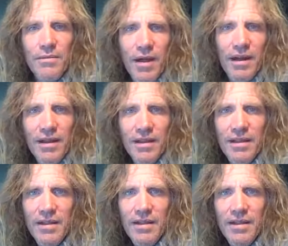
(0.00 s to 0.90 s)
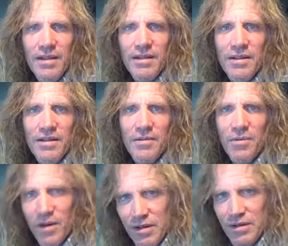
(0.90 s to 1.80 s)
what?
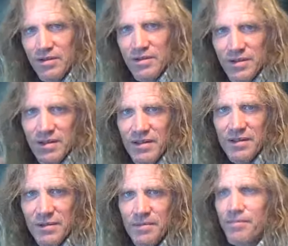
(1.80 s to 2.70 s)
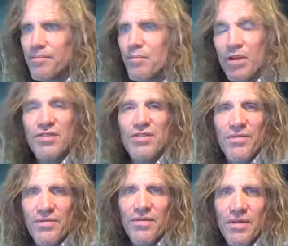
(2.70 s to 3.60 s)
Words. Books are
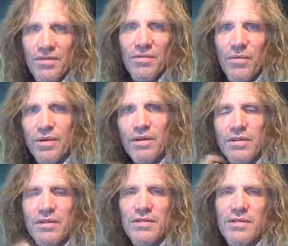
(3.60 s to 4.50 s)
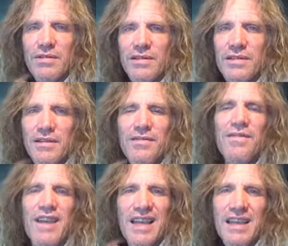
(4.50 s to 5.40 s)
full of words
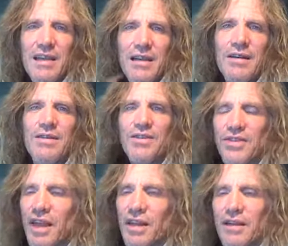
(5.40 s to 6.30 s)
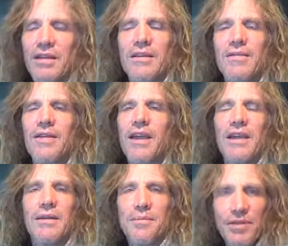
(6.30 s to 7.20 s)
conveying understanding,
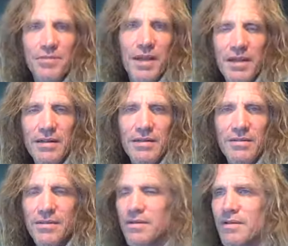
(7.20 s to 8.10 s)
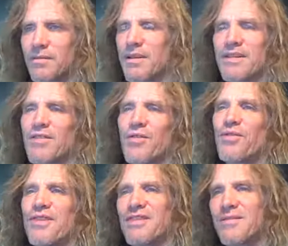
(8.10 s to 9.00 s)
conveying a perspective. I mean, this
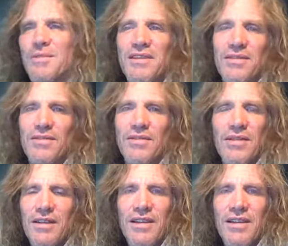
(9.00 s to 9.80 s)
whole dismissal